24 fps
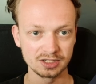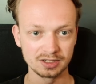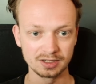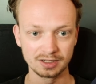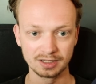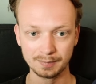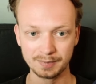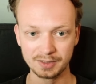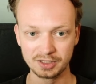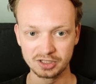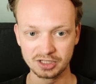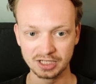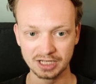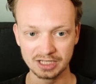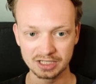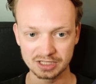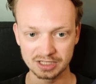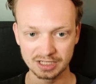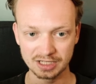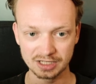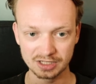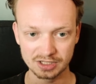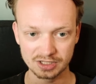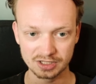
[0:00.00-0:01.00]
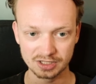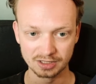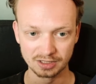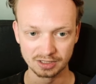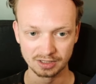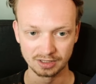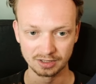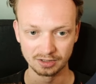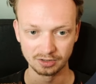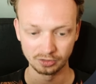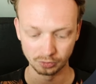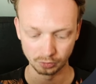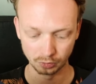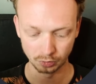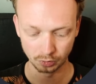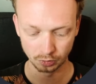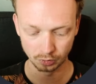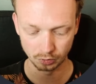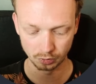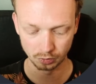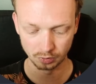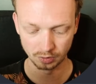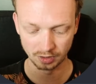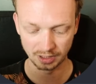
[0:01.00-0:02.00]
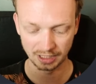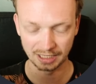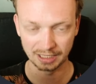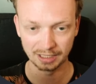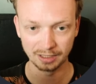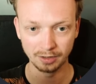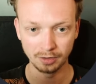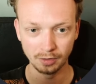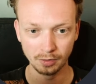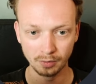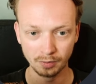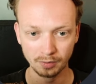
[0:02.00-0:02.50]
Let me change this to hello.